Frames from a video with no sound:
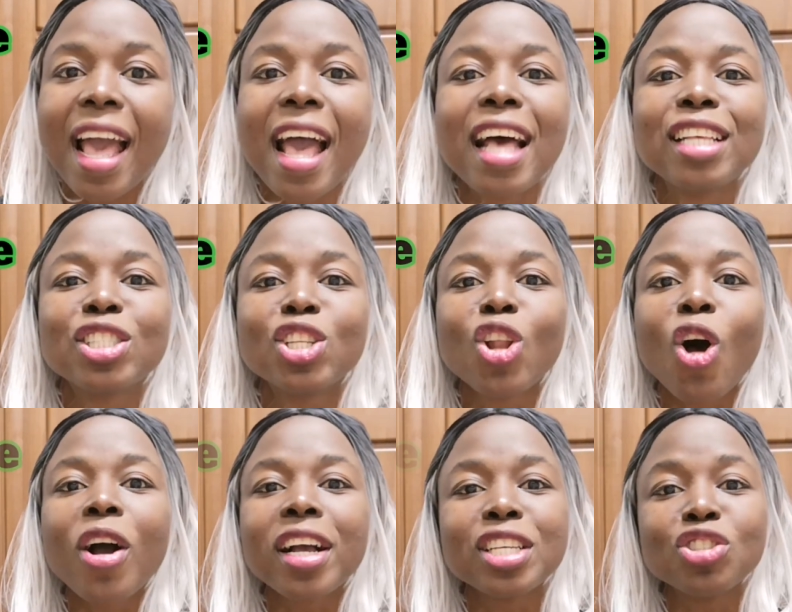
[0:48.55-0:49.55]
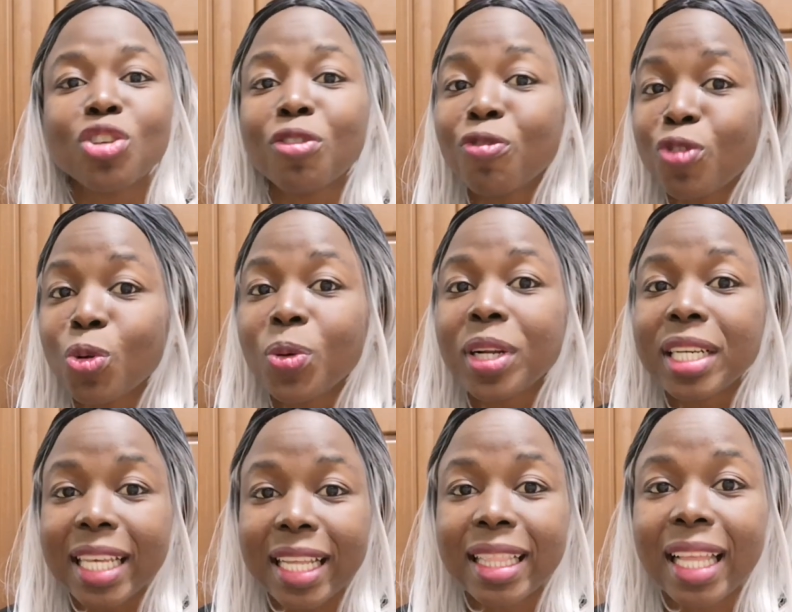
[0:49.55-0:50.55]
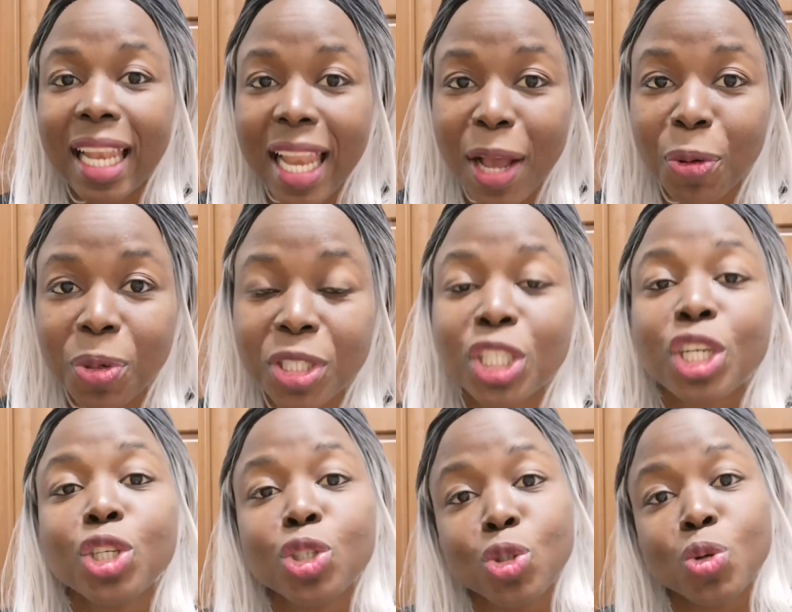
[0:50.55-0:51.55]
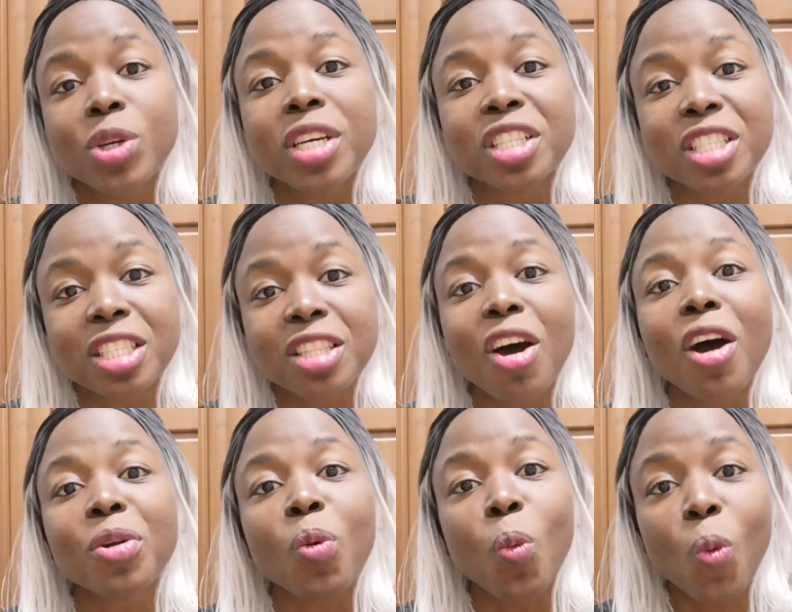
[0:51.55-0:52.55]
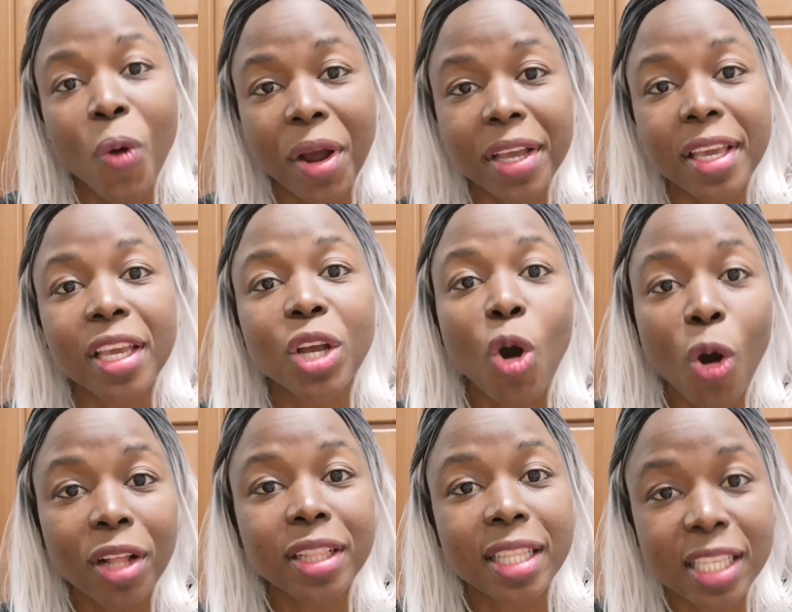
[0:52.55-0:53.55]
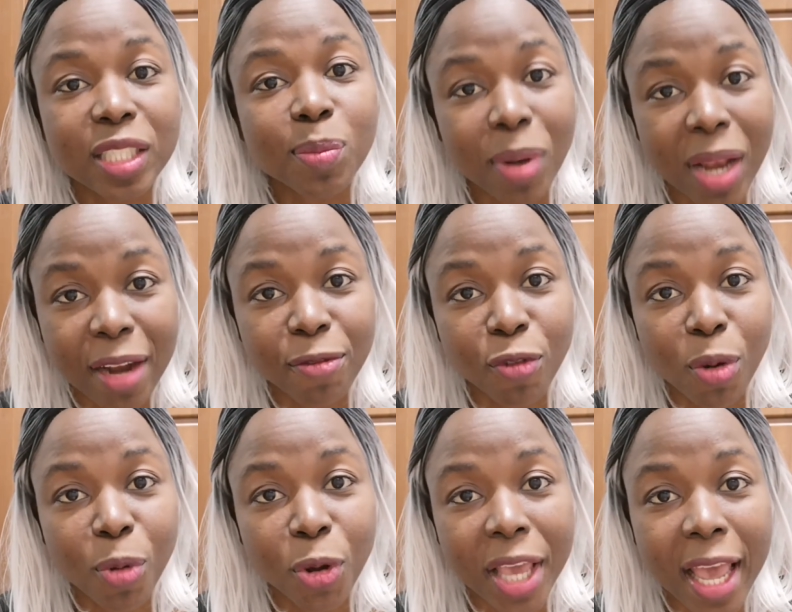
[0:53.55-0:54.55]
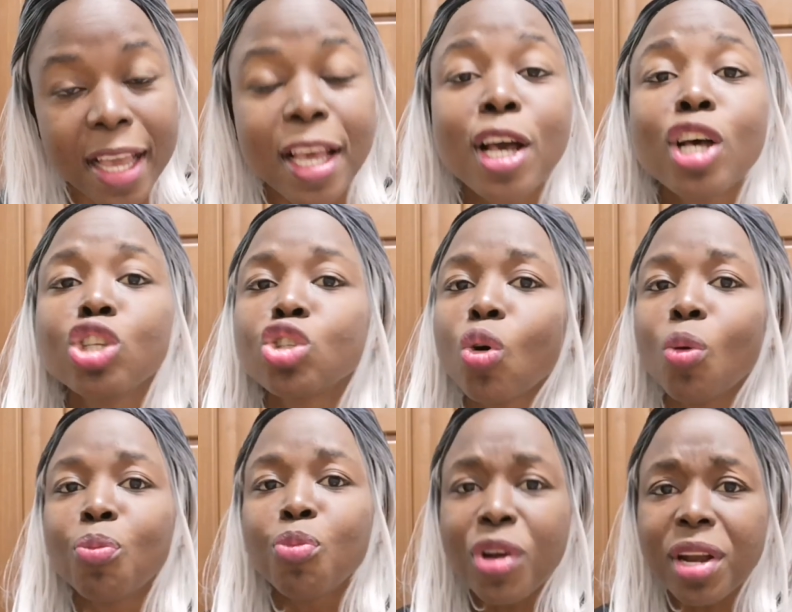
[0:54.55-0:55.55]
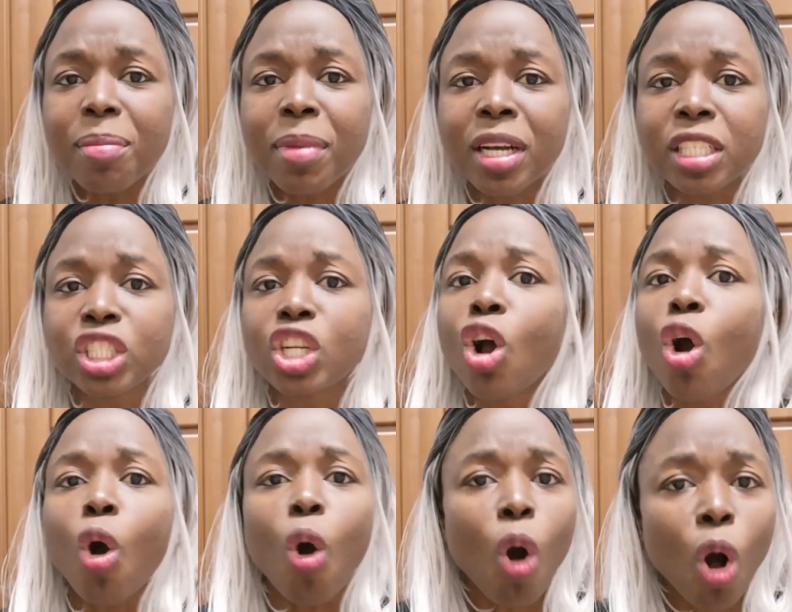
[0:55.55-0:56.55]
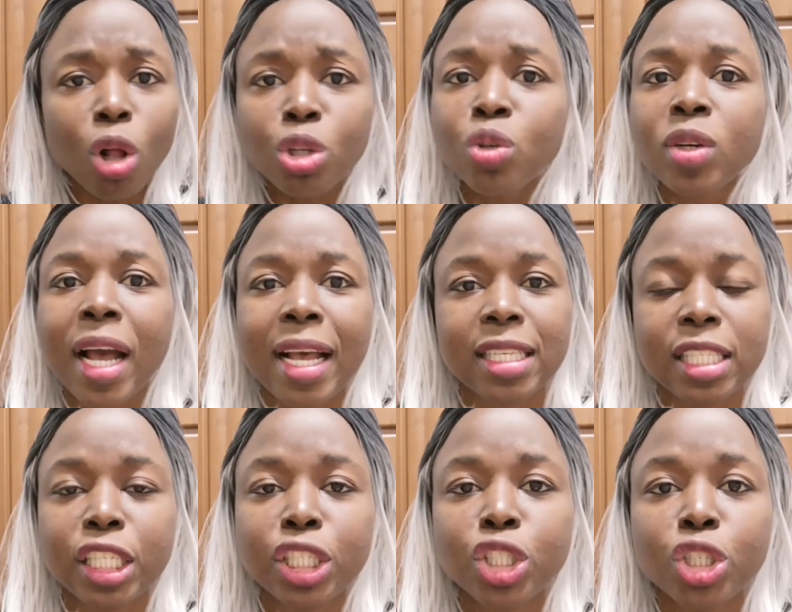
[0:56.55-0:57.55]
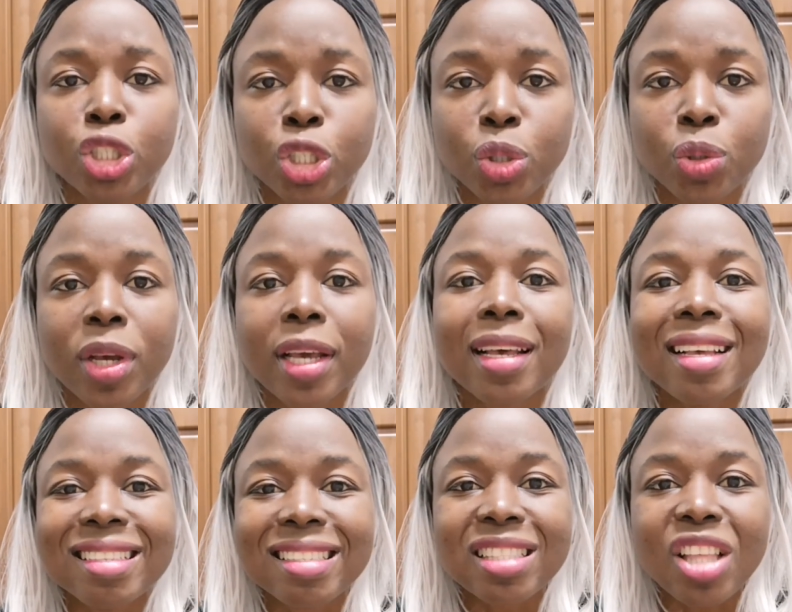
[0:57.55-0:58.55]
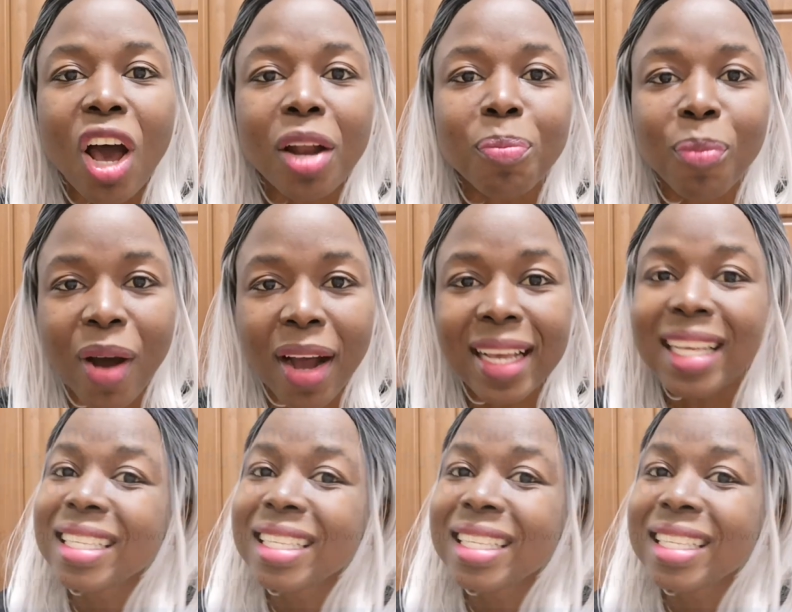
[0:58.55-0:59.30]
As long as you're fluent in the language, you can start working on this platform, okay? So pretty much all you guys need to do is start by